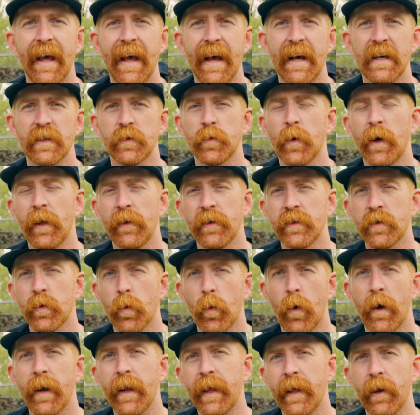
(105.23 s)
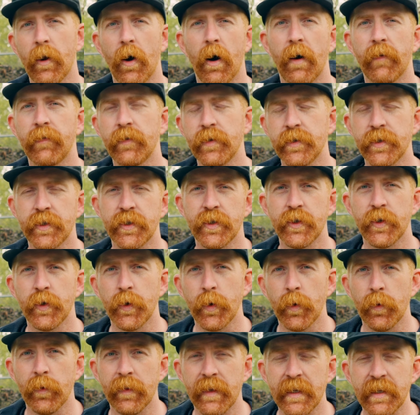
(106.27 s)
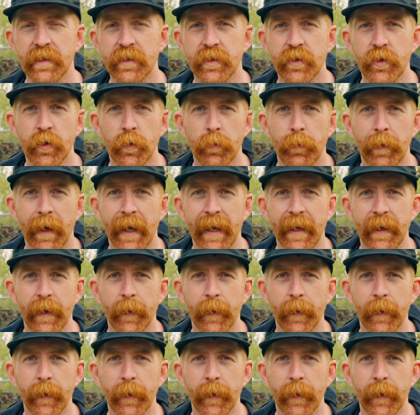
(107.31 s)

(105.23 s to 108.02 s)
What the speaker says: as well as what it offers to this new bike.